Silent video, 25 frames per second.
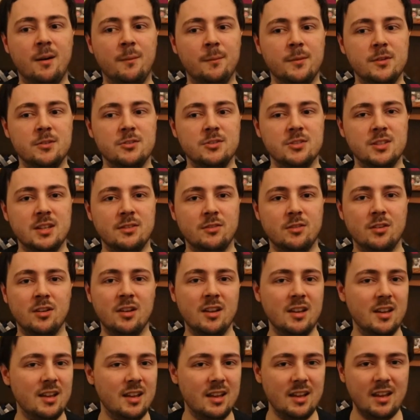you just have a
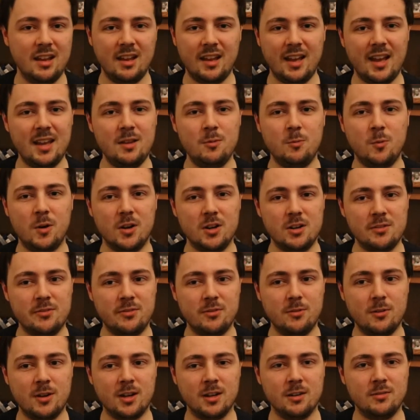
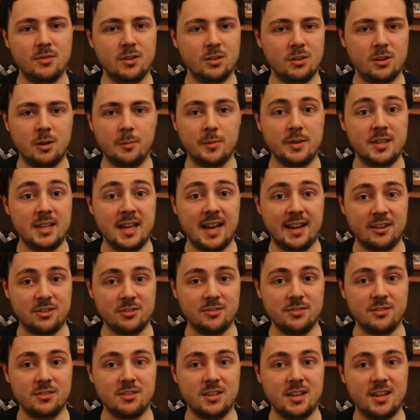wonderful kind of comedy
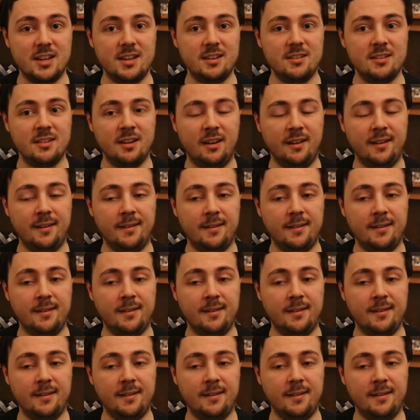action scene.